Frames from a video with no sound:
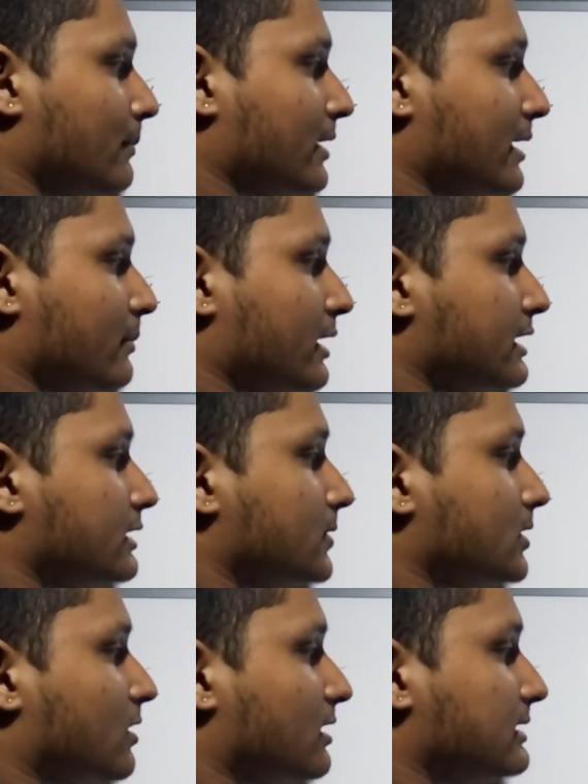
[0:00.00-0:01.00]
pi by
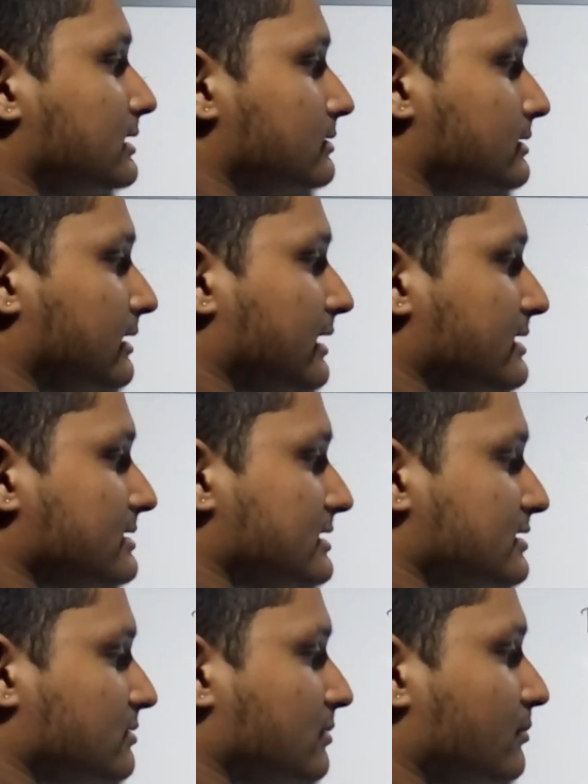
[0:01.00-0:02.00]
2 in all the
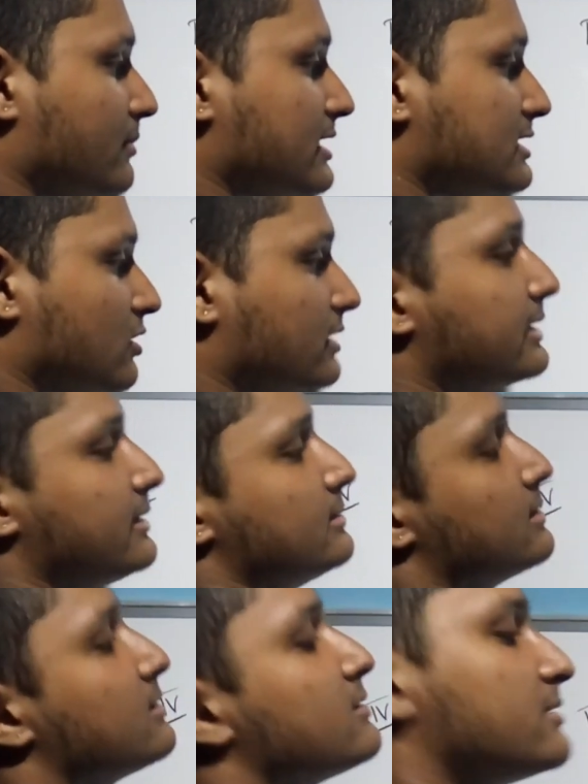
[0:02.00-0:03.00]
cases based on
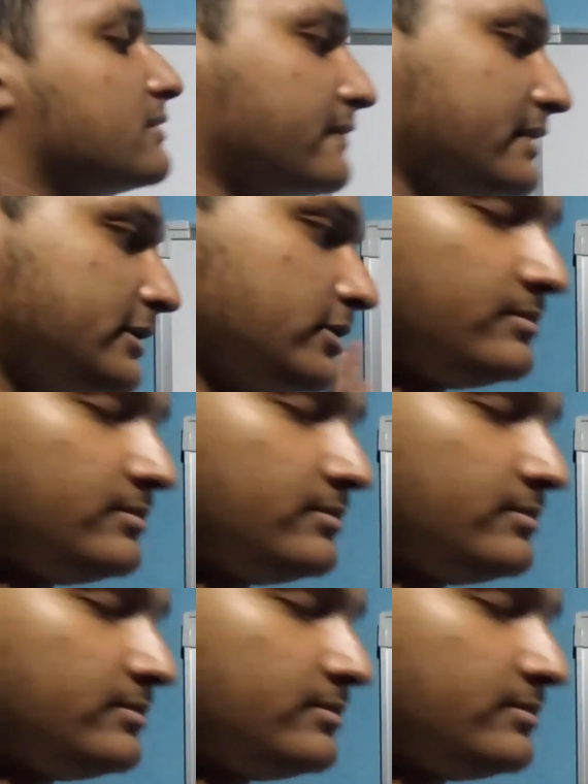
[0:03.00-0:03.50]
their given